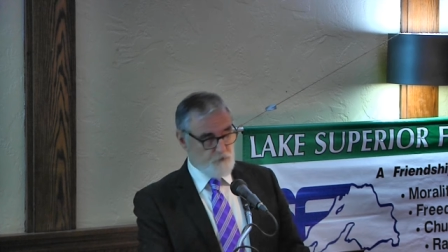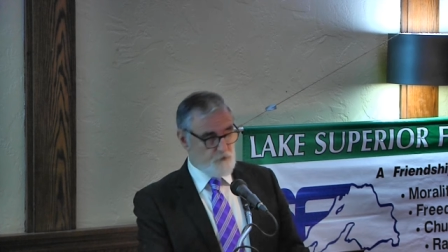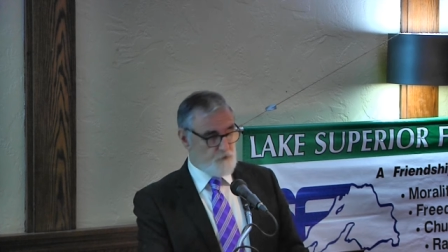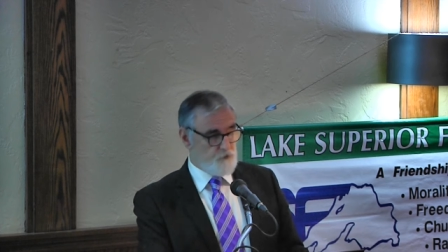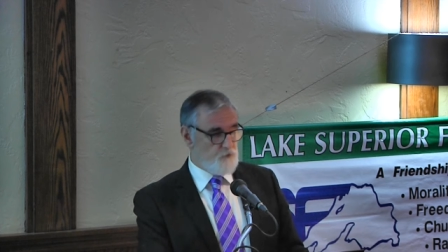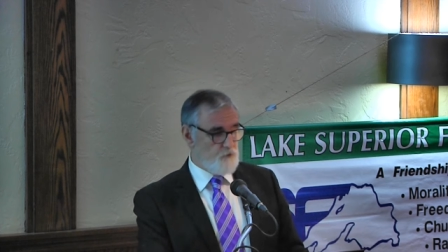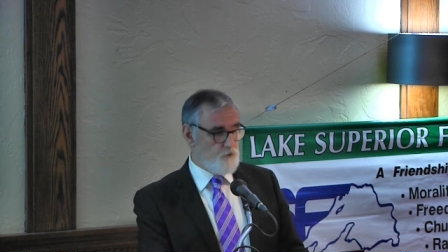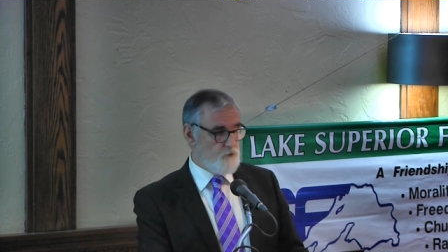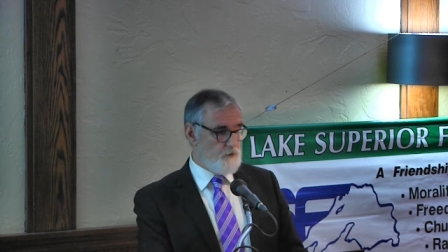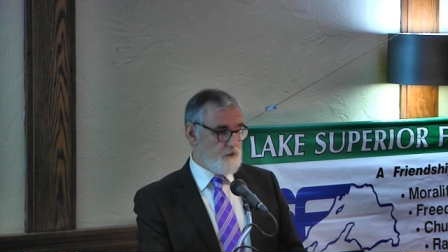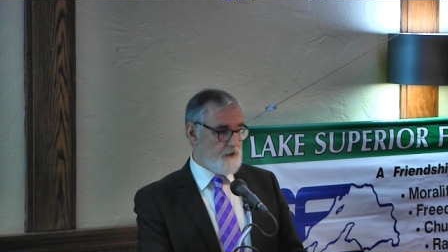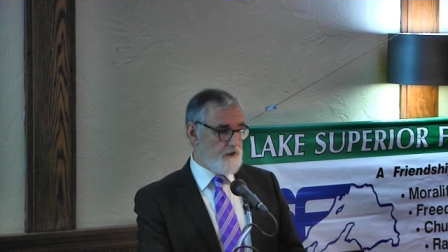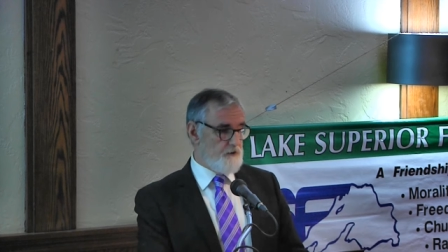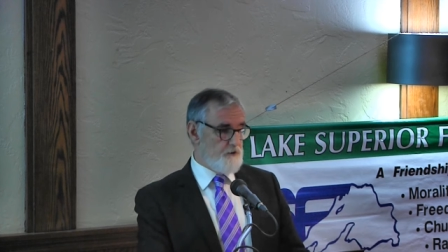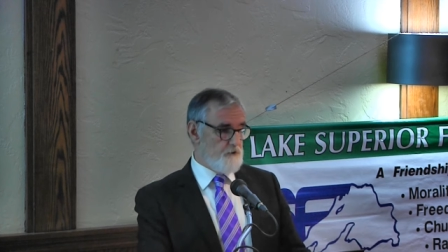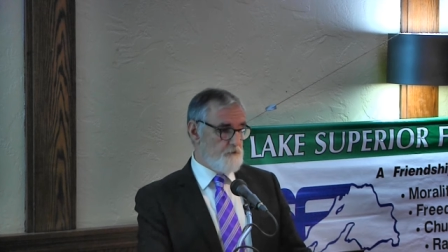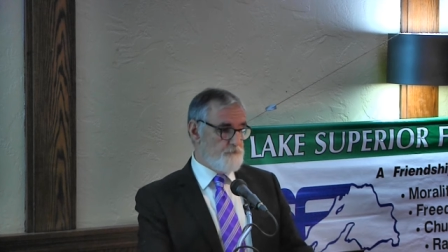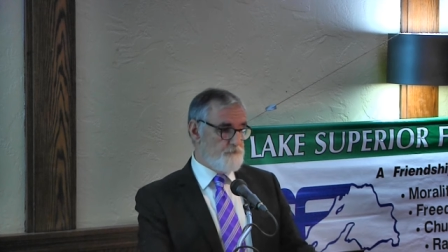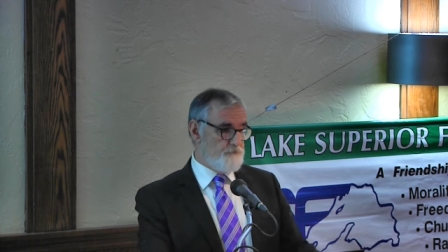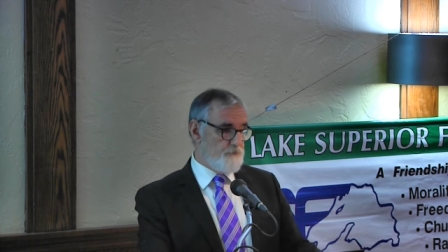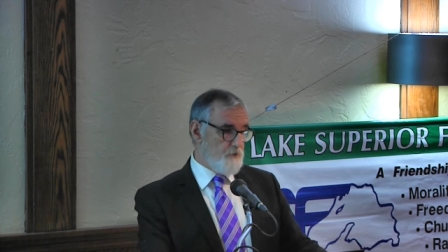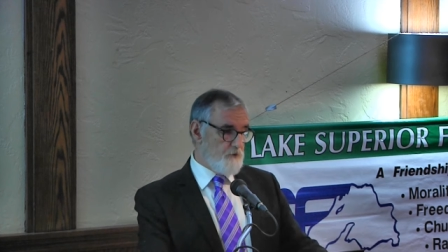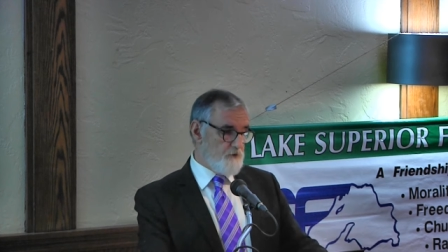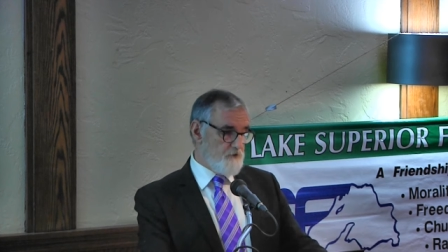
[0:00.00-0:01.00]
who can
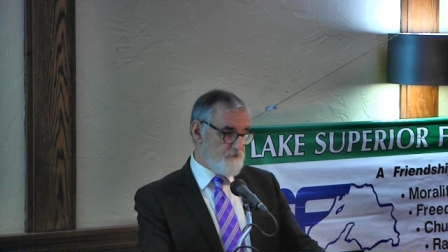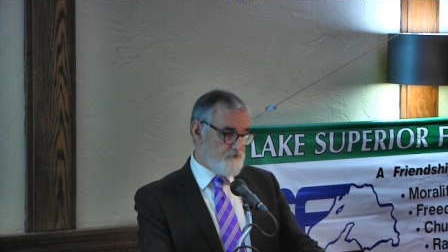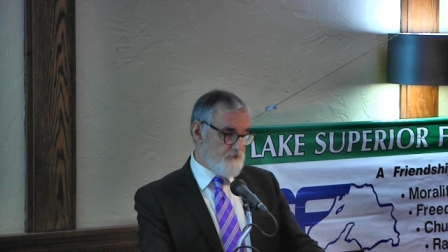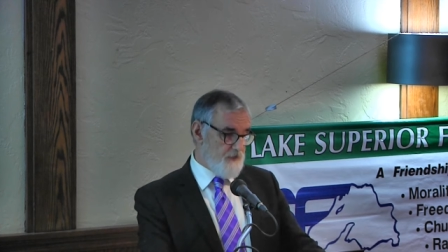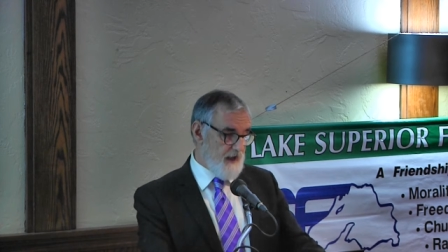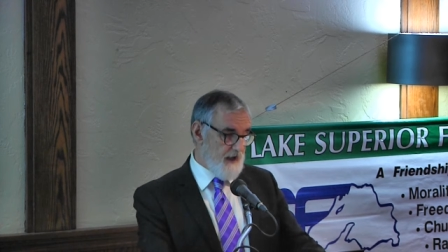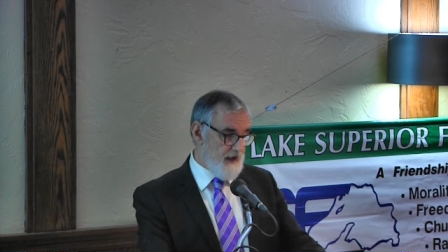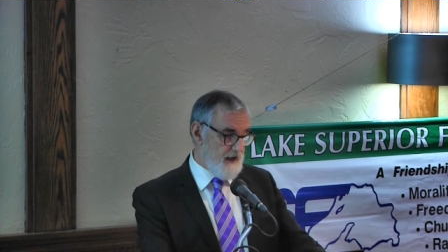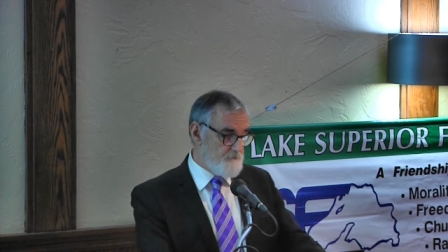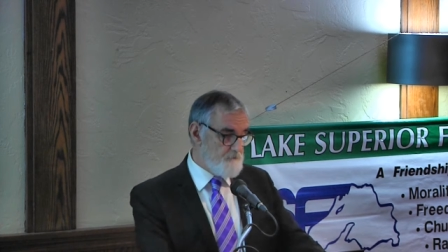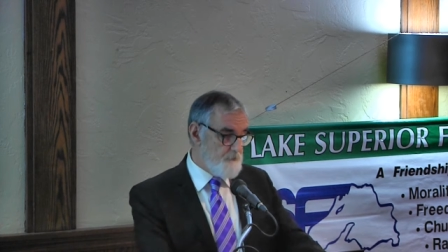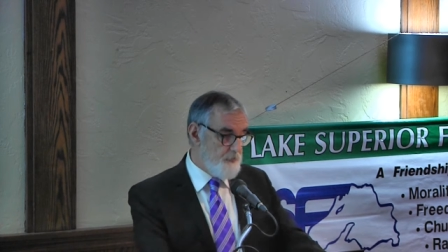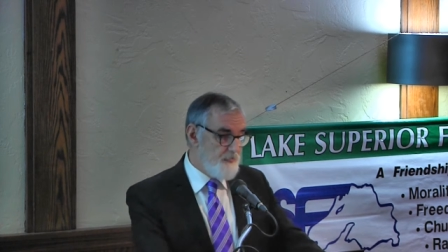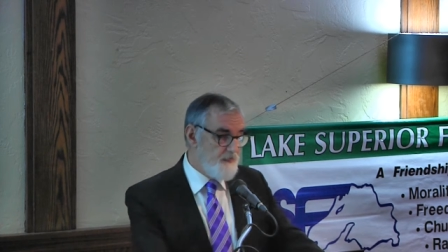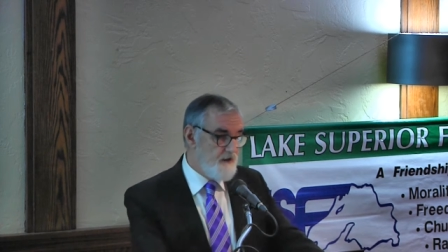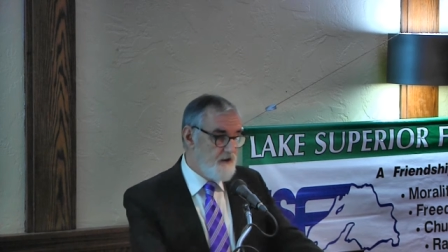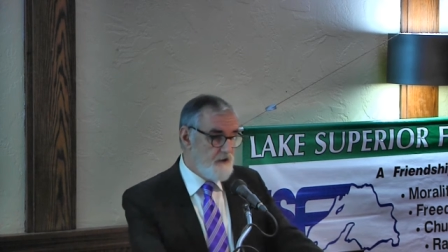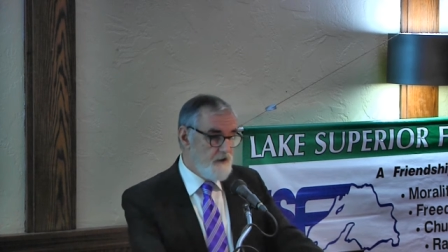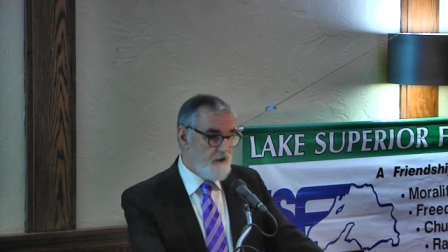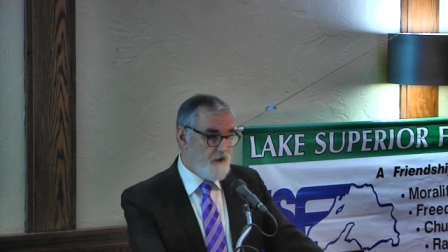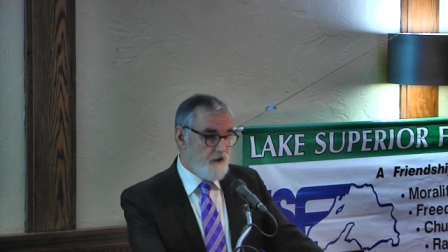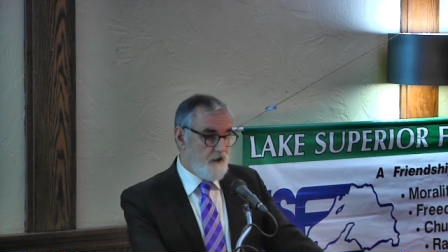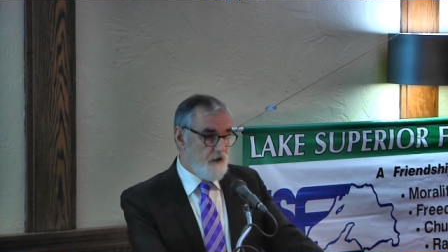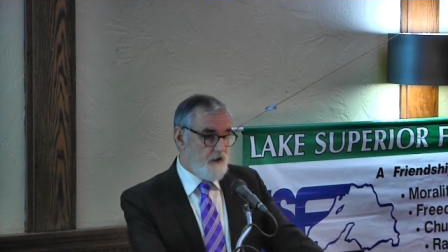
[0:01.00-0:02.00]
enforce that,
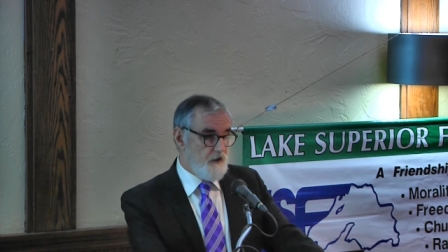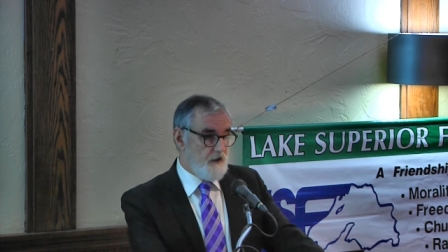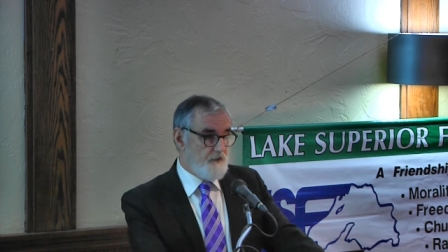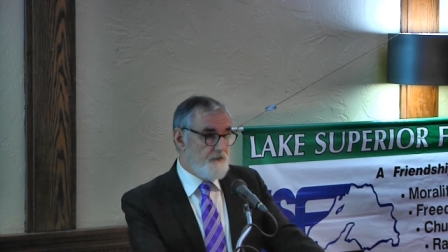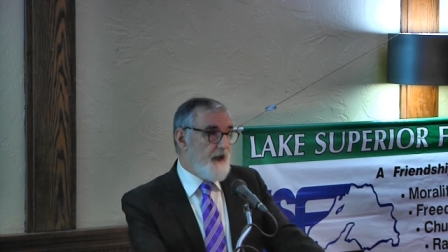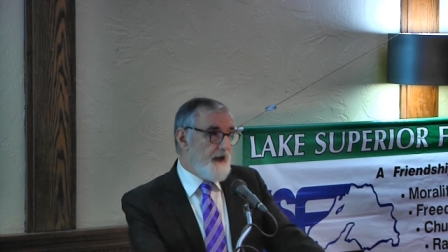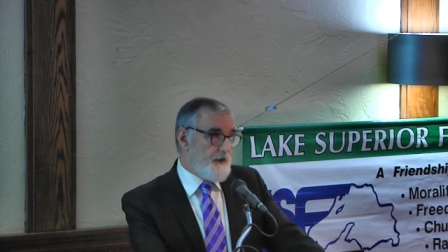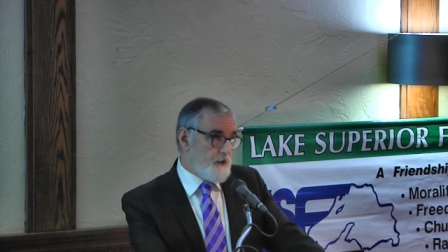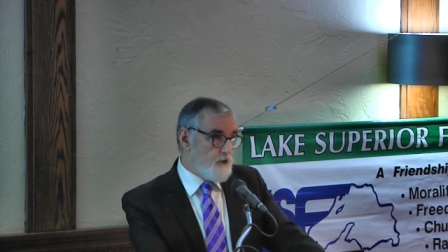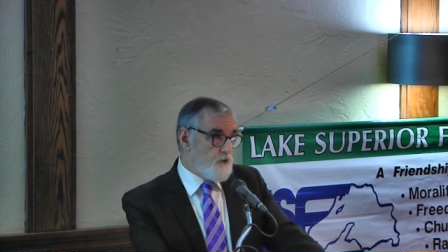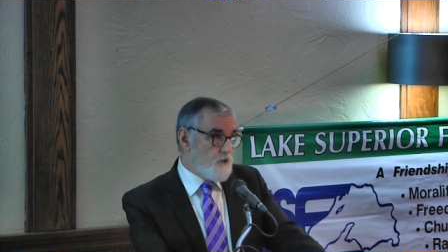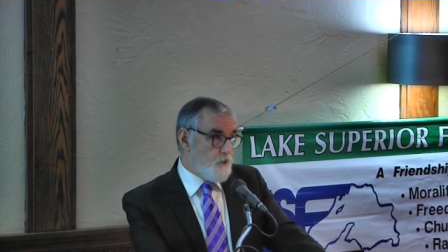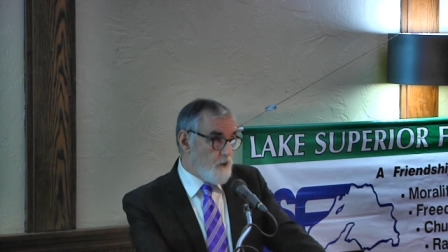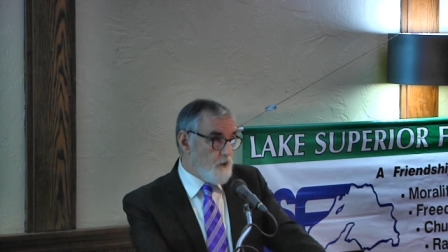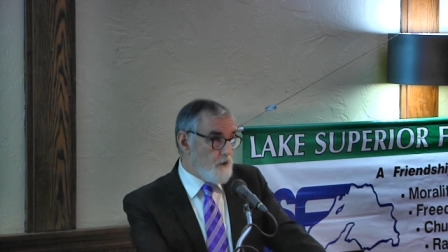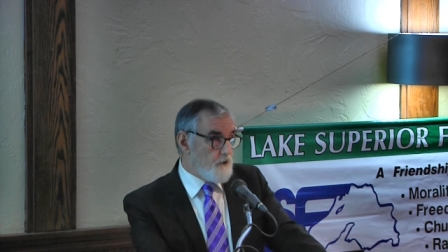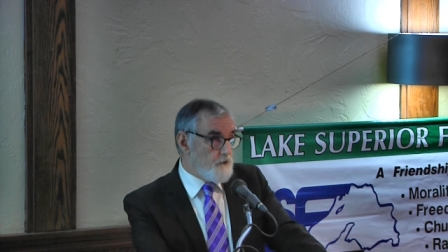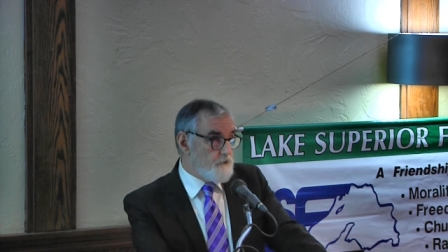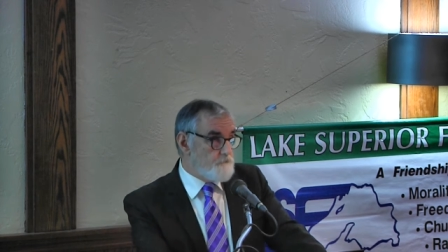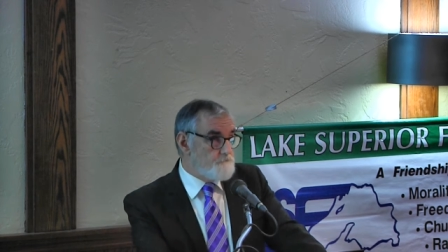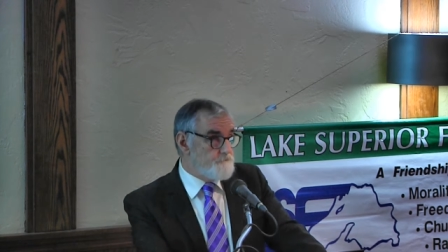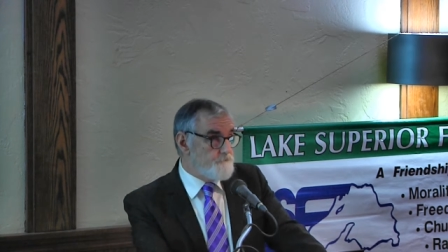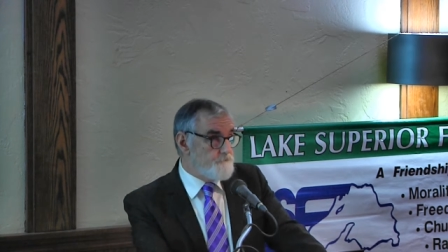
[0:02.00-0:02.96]
uh, that can work.